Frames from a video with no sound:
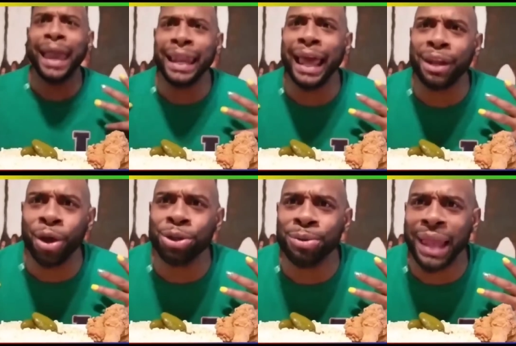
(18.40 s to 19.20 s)
And I
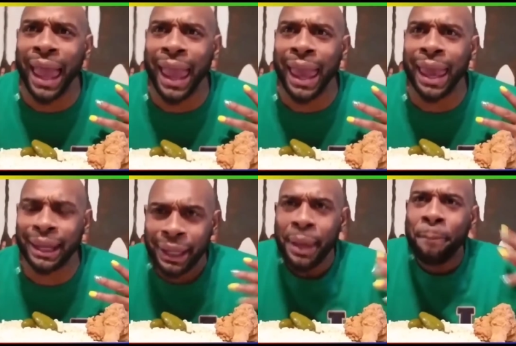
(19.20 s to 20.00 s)
know you lying.
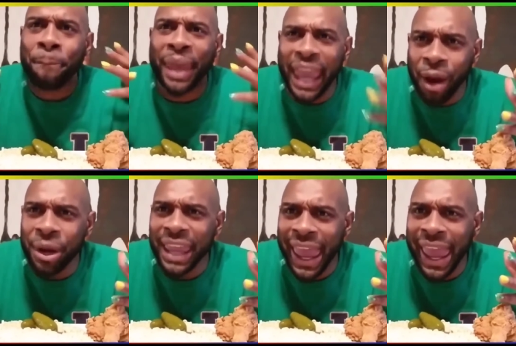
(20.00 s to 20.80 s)
On it like it's
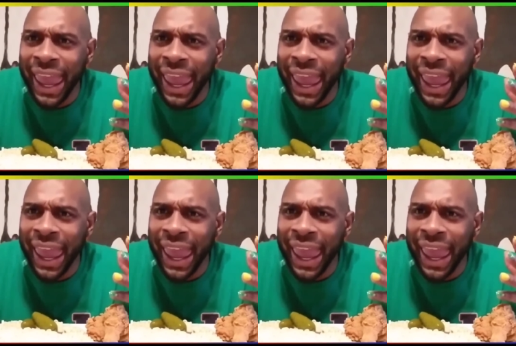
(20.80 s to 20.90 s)
Sherry.